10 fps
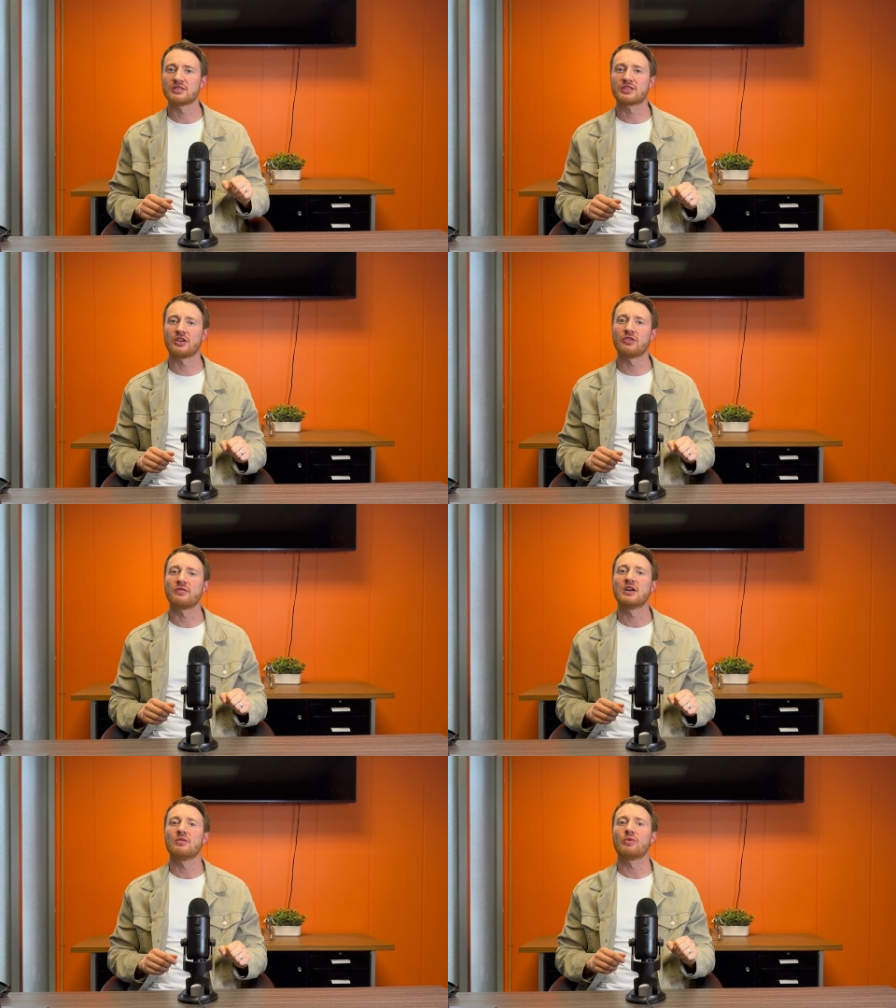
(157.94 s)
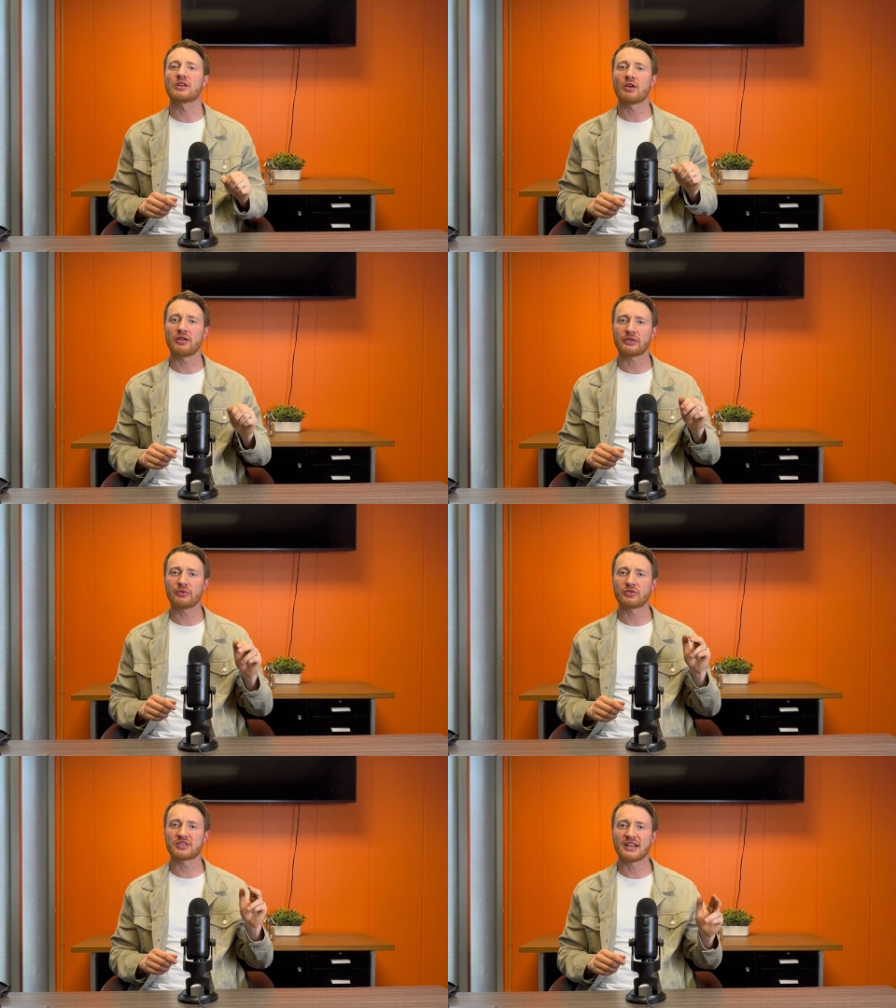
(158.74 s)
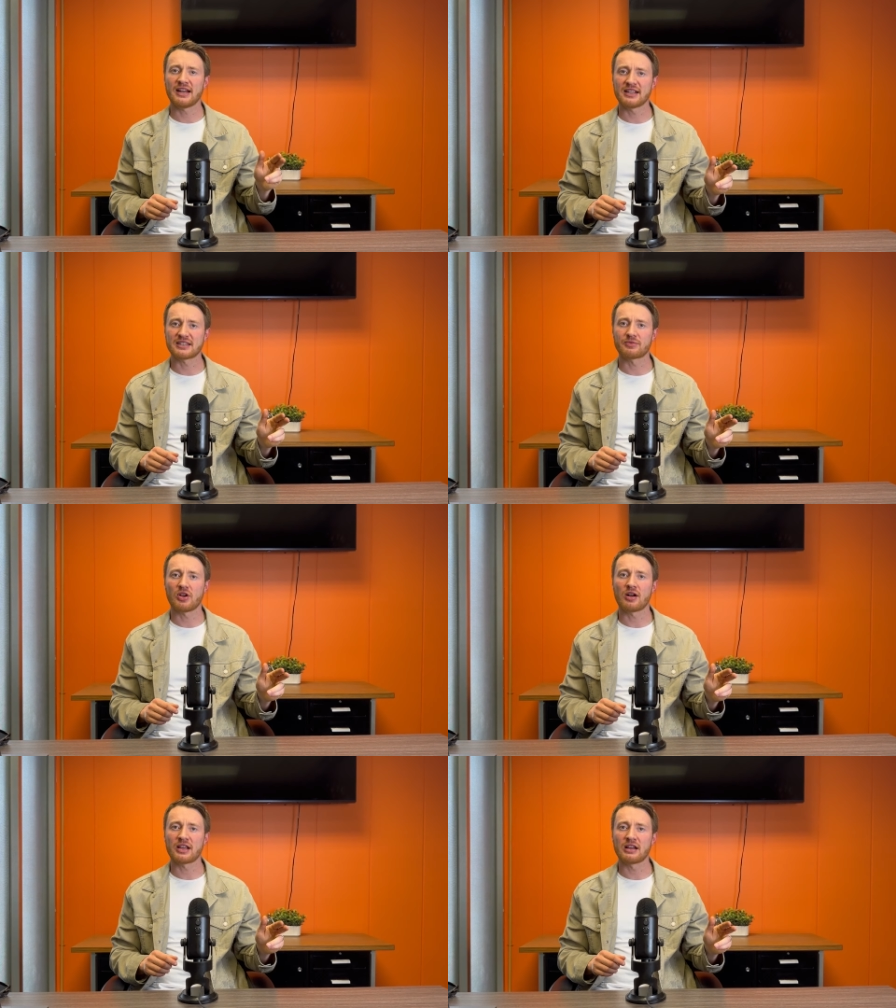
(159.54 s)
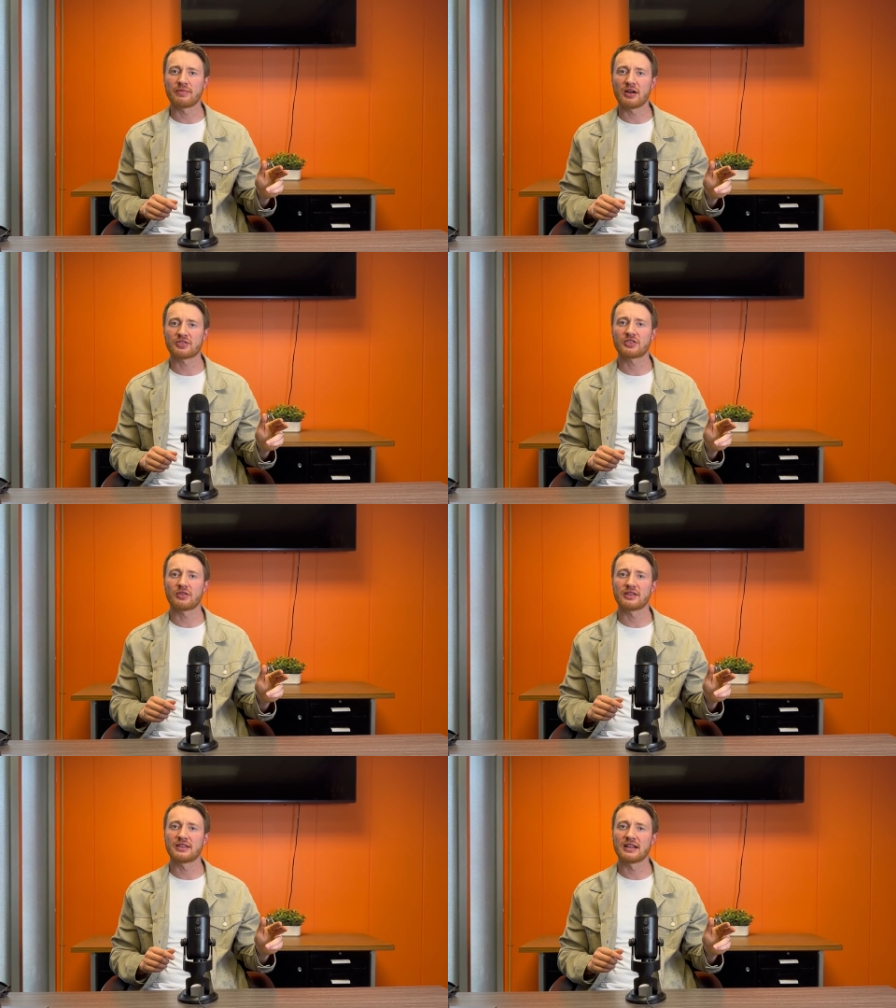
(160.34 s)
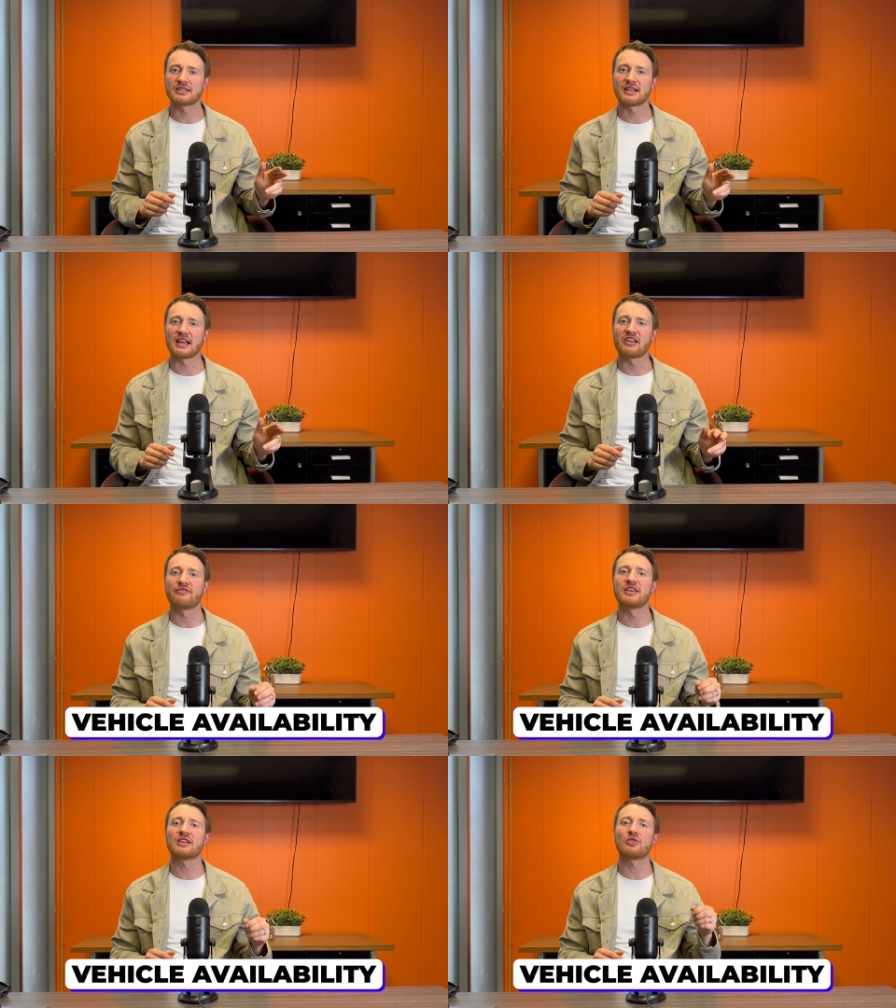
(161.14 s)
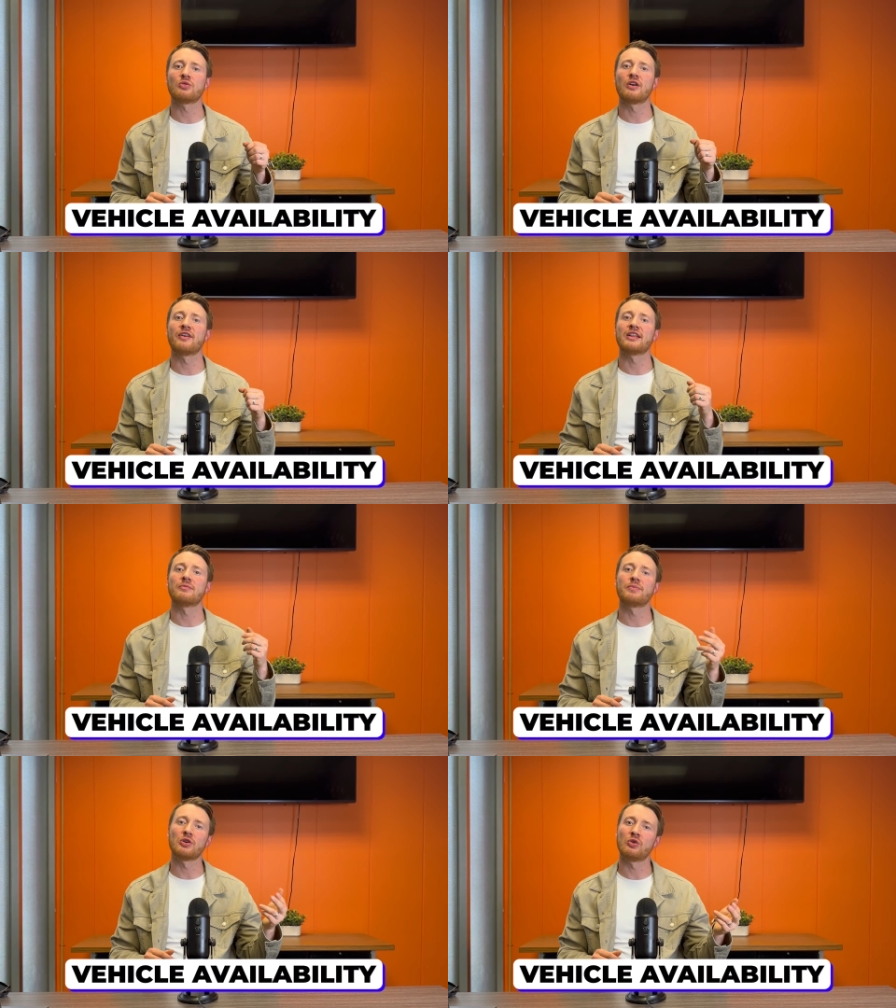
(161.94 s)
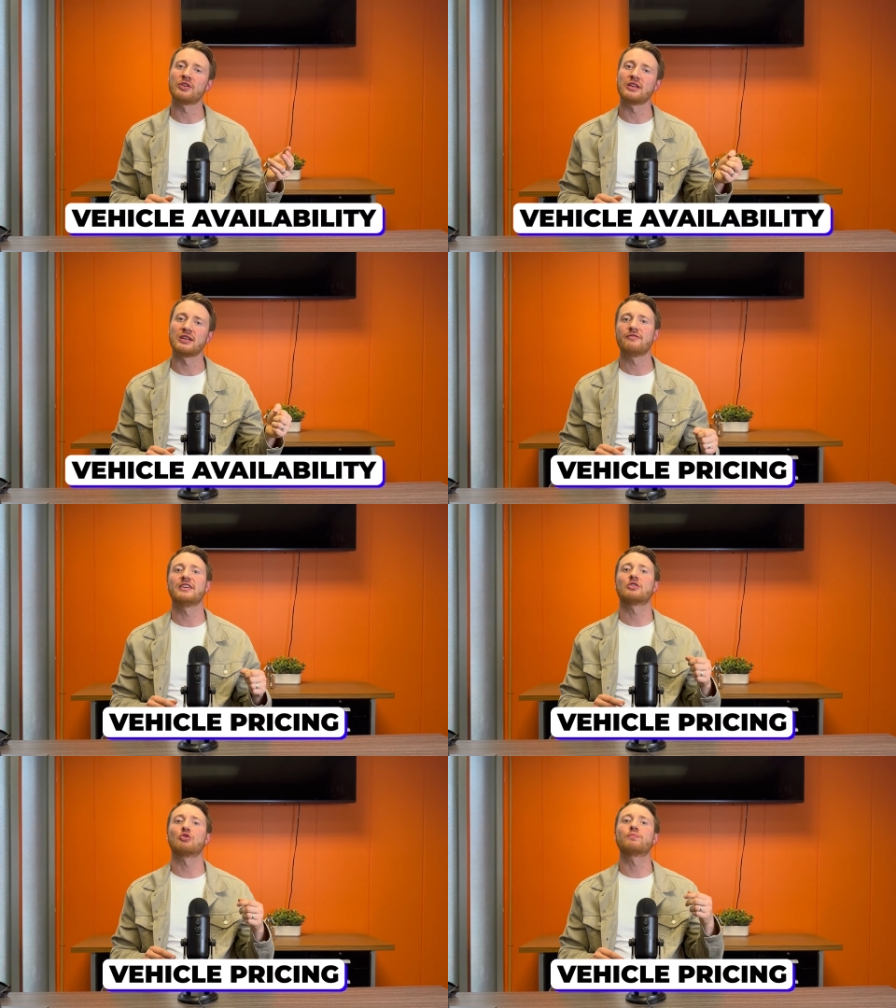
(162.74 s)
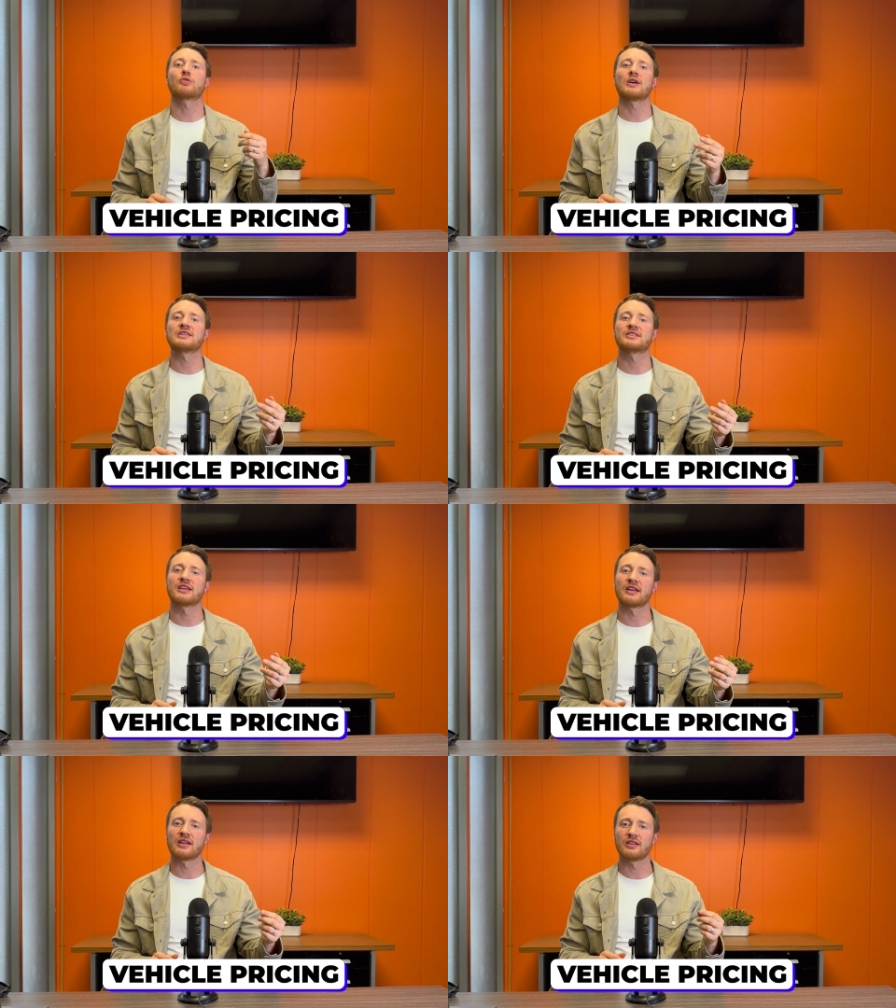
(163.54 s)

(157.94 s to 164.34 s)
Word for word: So when going through your settings, I'm talking about certain things like vehicle availability, vehicle pricing,